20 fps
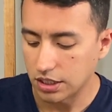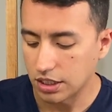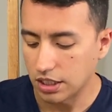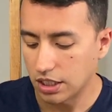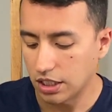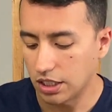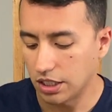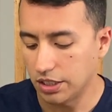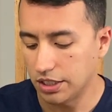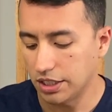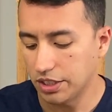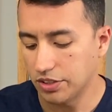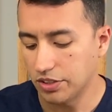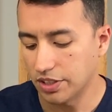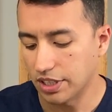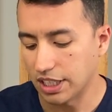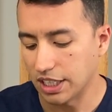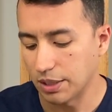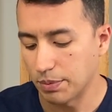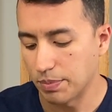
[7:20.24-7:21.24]
only
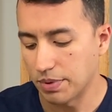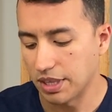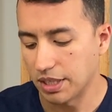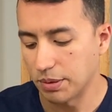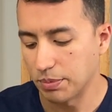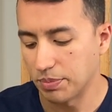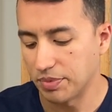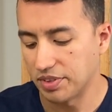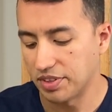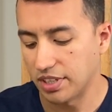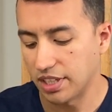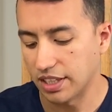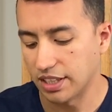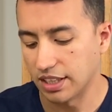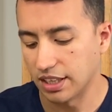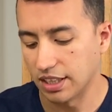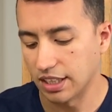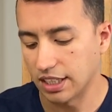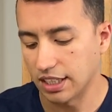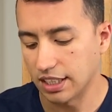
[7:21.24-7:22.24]
to help them
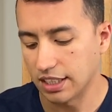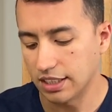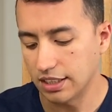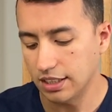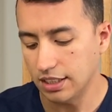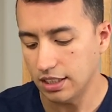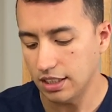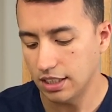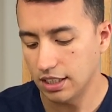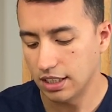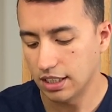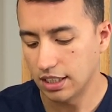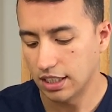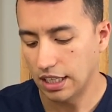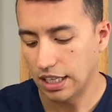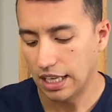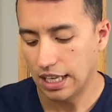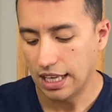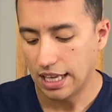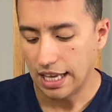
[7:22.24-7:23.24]
settle in
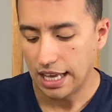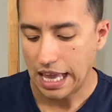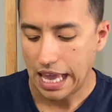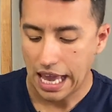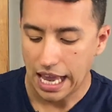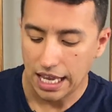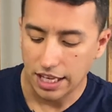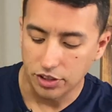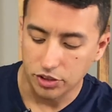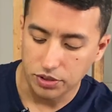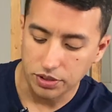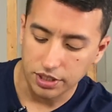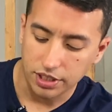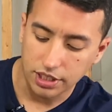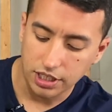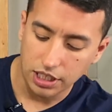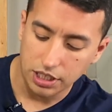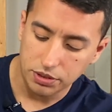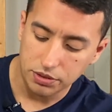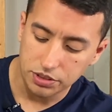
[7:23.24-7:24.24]
and to
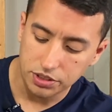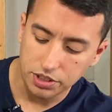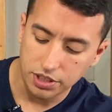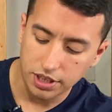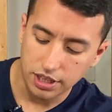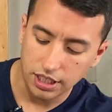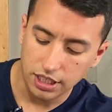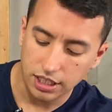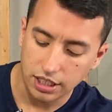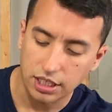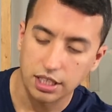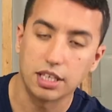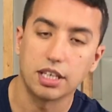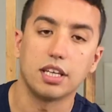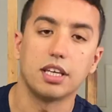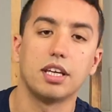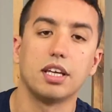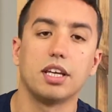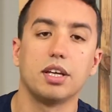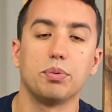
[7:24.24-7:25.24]
encourage the
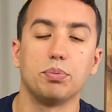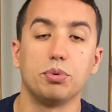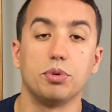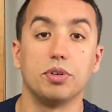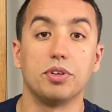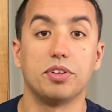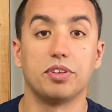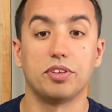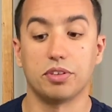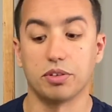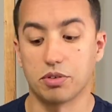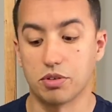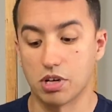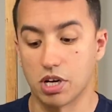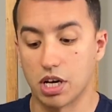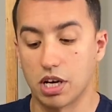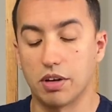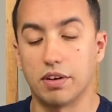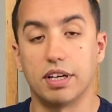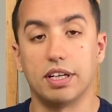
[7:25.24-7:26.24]
roots to
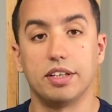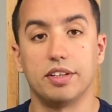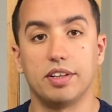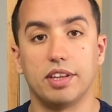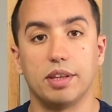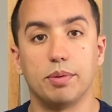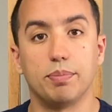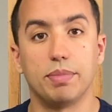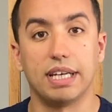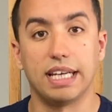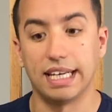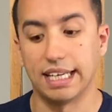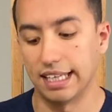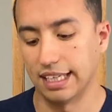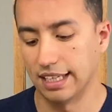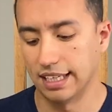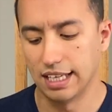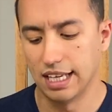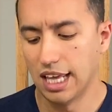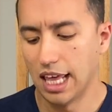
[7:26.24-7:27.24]
grow into the
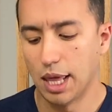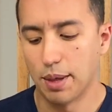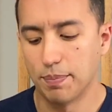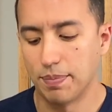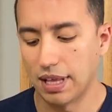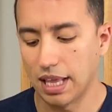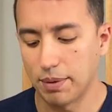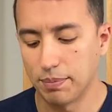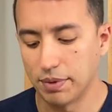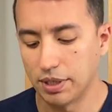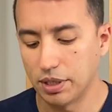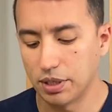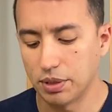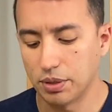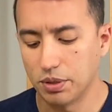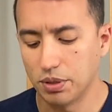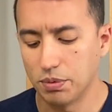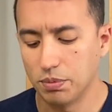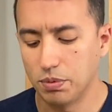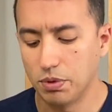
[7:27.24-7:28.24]
media. But I
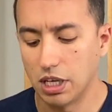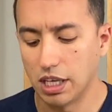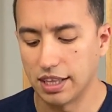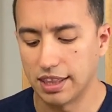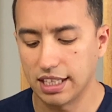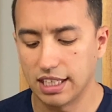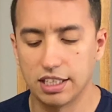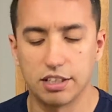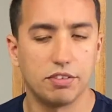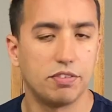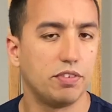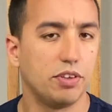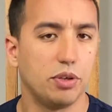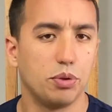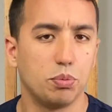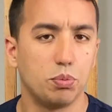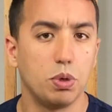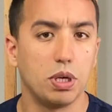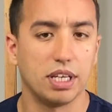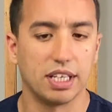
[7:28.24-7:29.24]
mean, within a
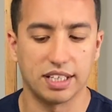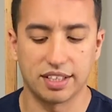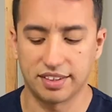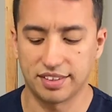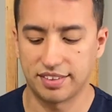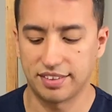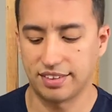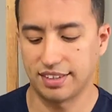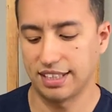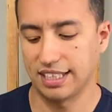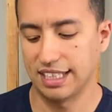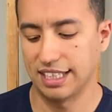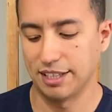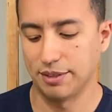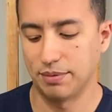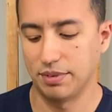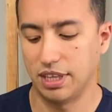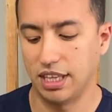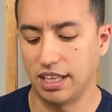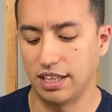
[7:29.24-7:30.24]
few weeks,
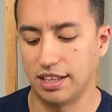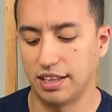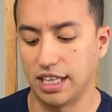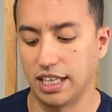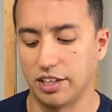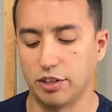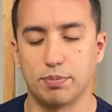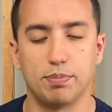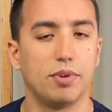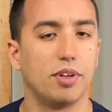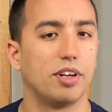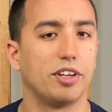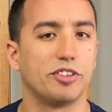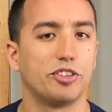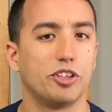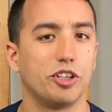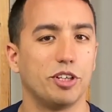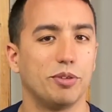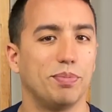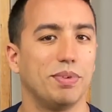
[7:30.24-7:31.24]
these
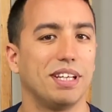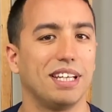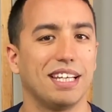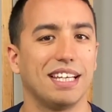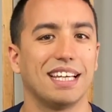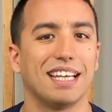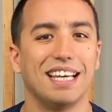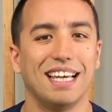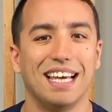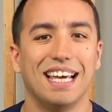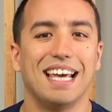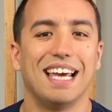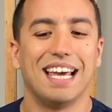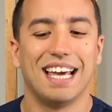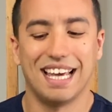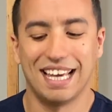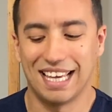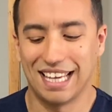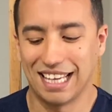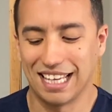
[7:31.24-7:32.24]
plants should be
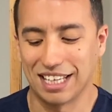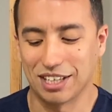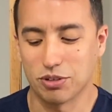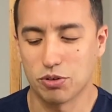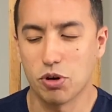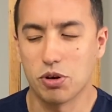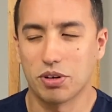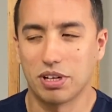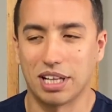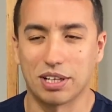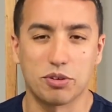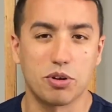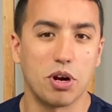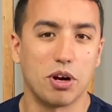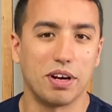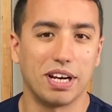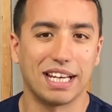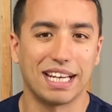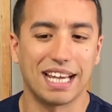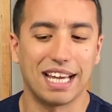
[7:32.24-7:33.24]
like
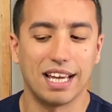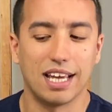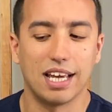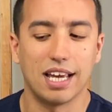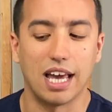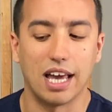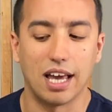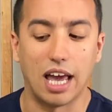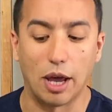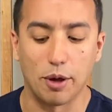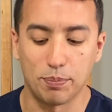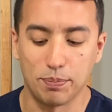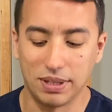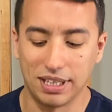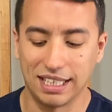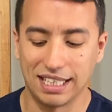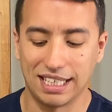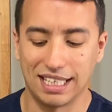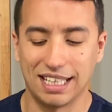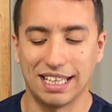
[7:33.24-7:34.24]
growing
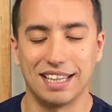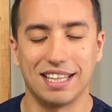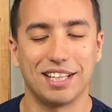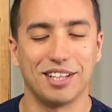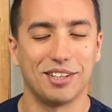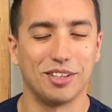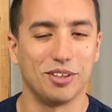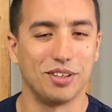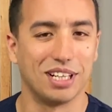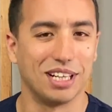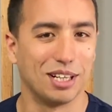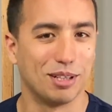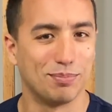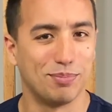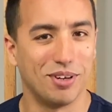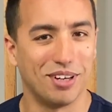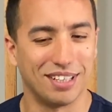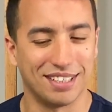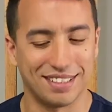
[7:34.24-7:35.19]
happily in their new little pot.